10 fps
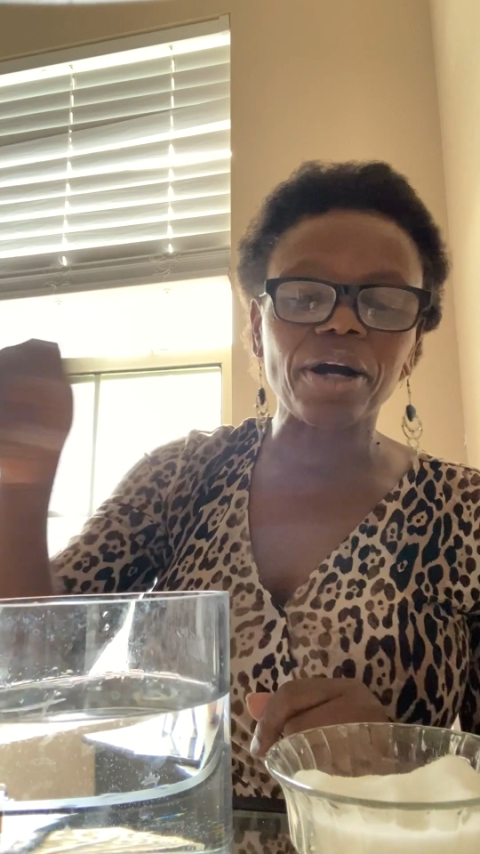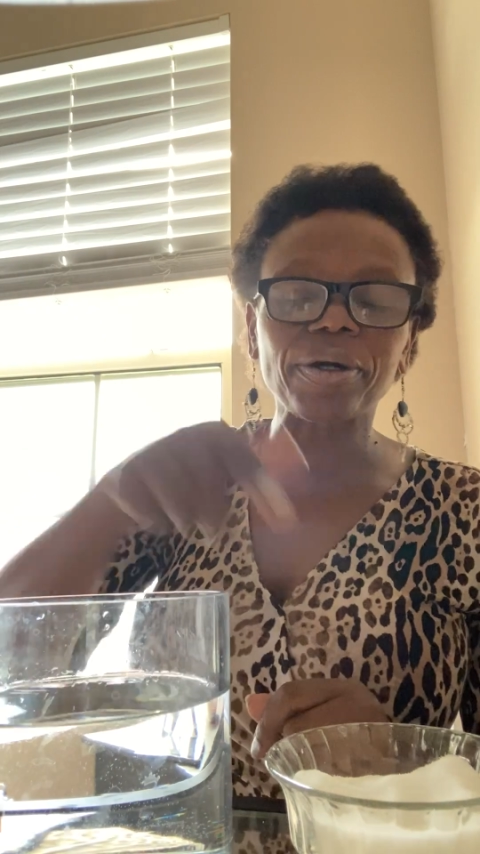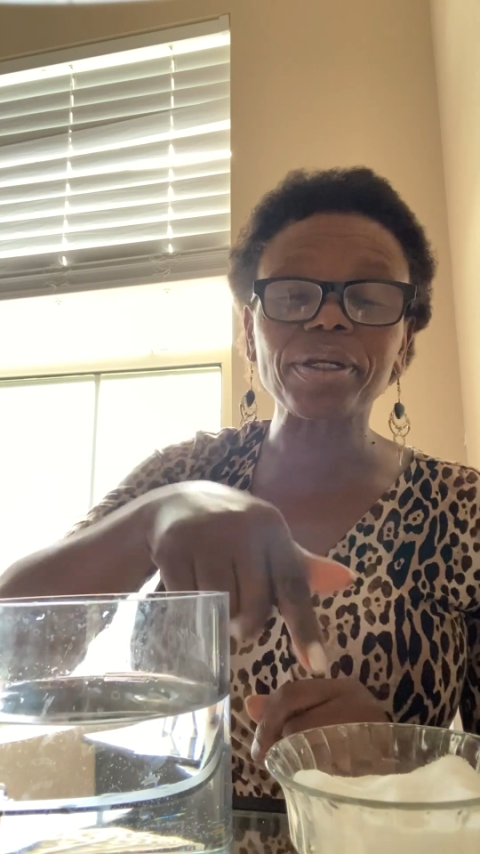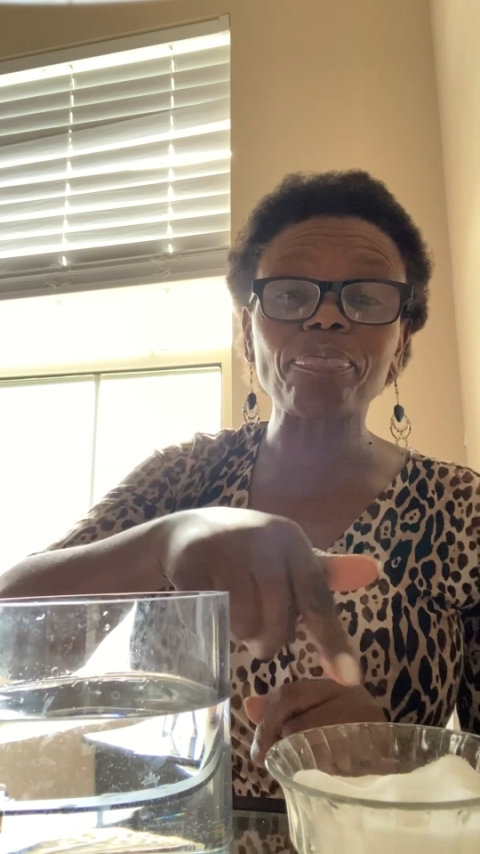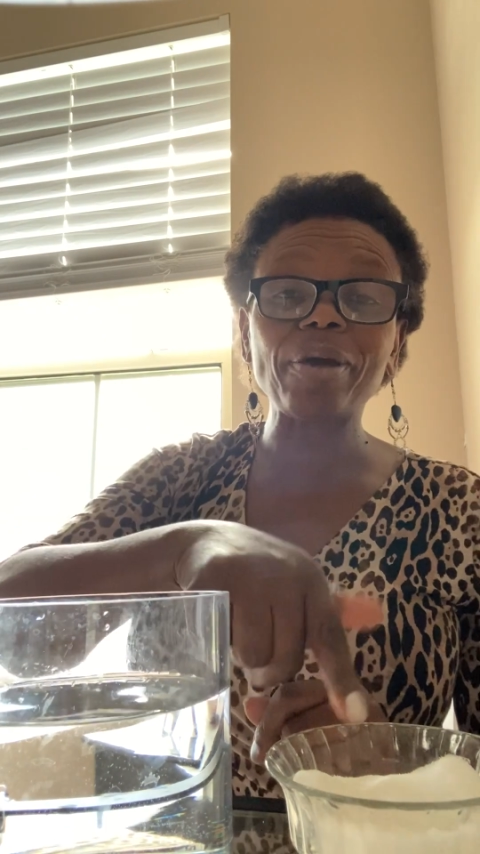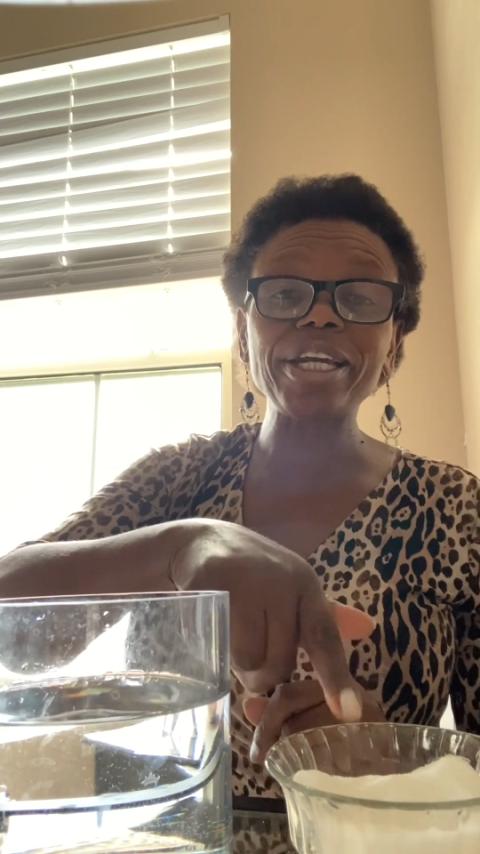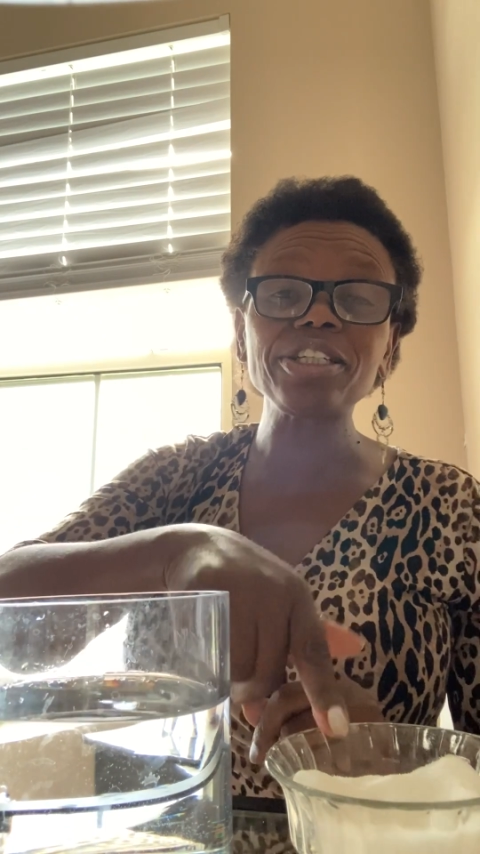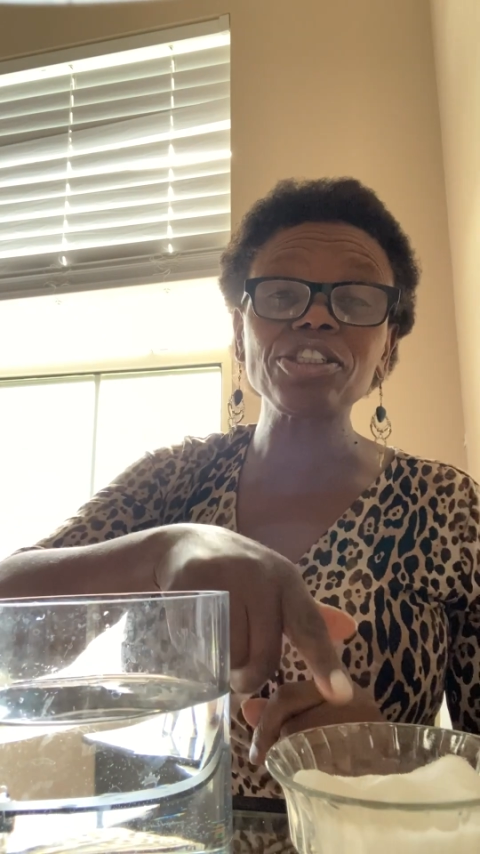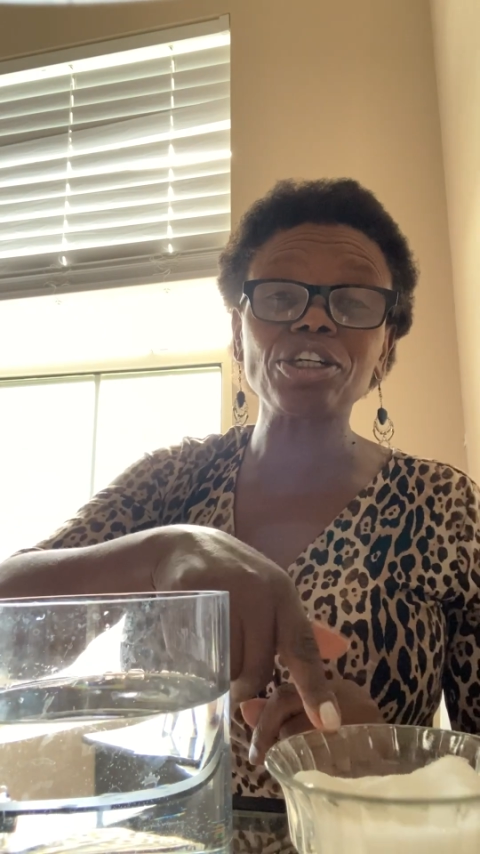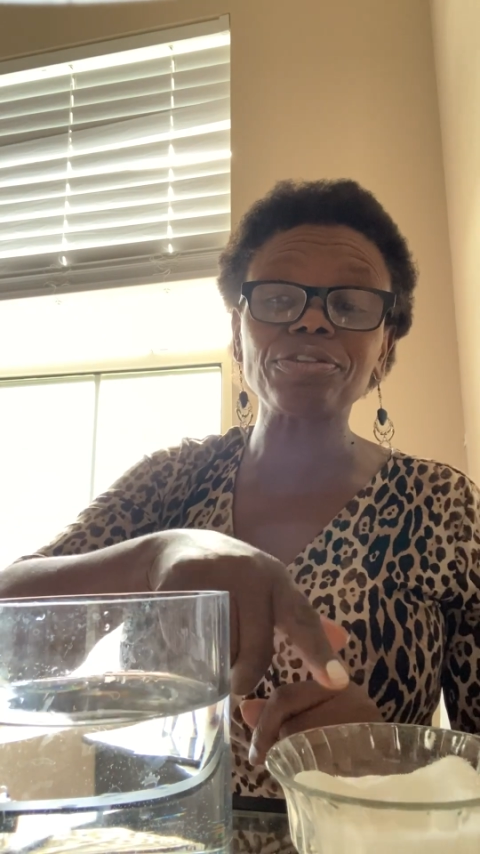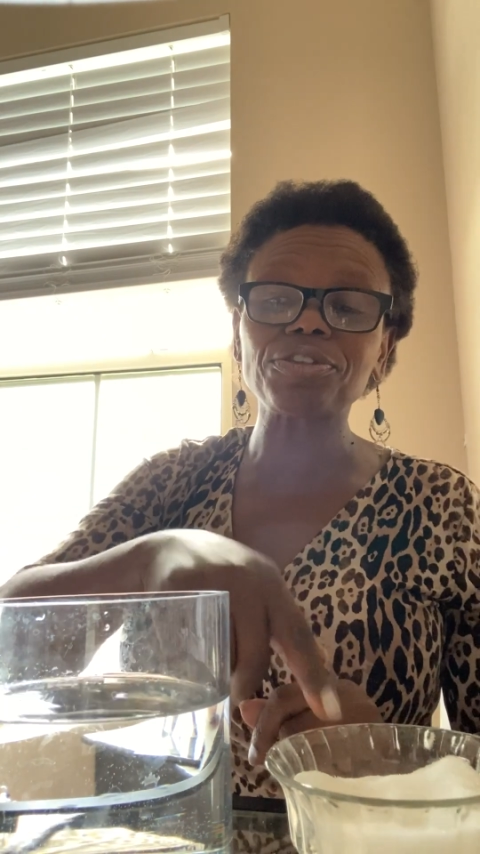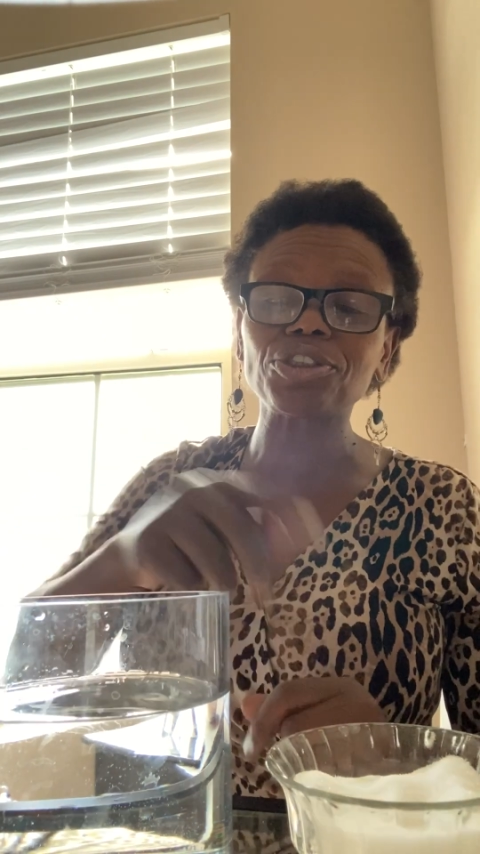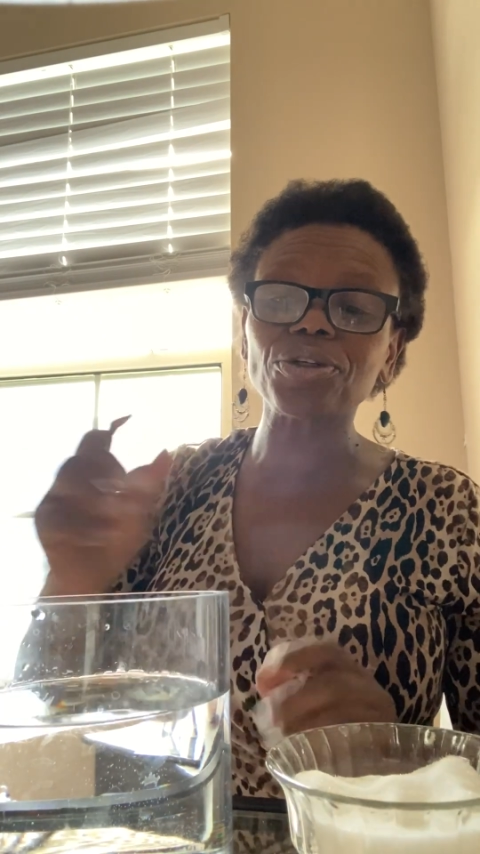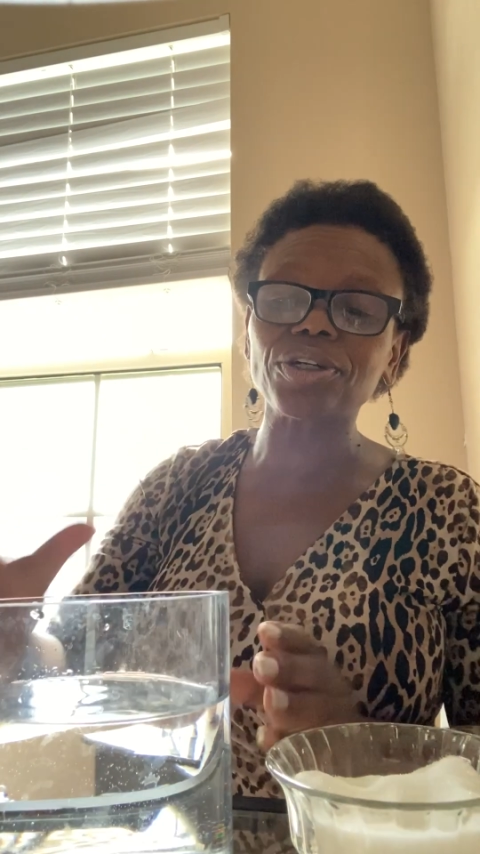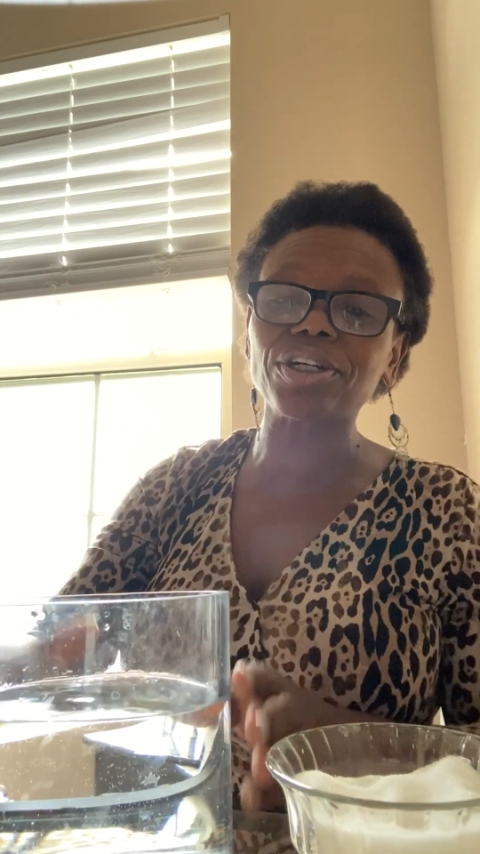got a pinch of
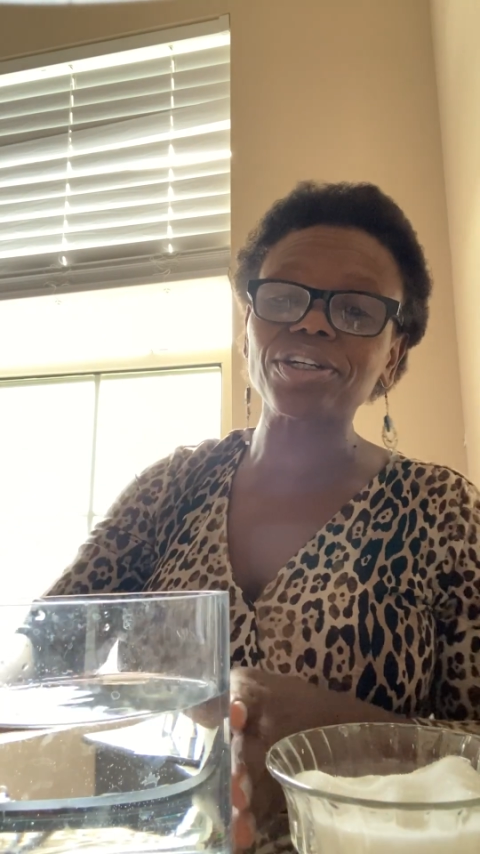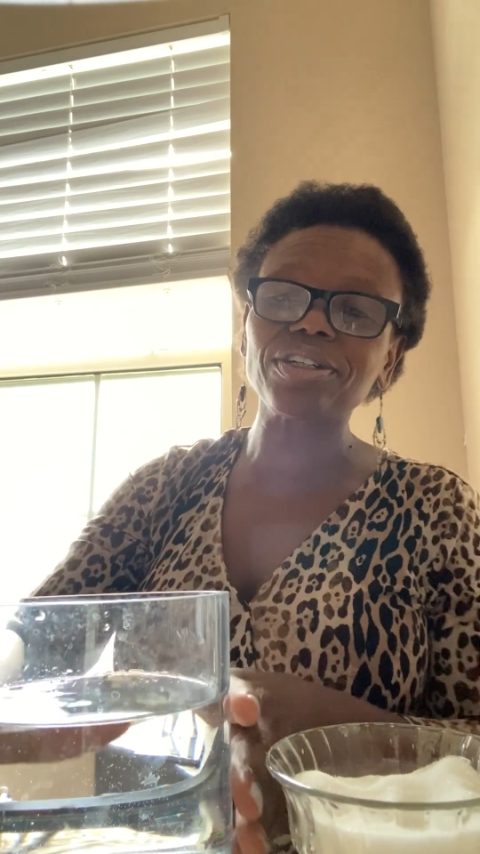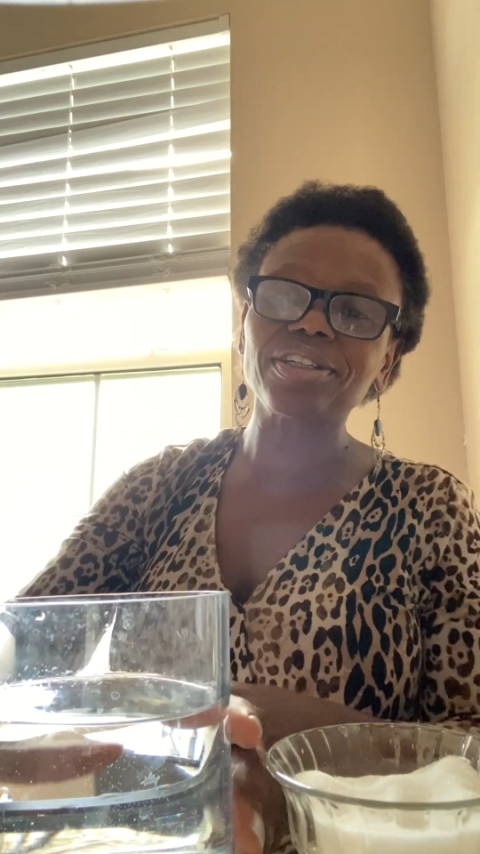sugar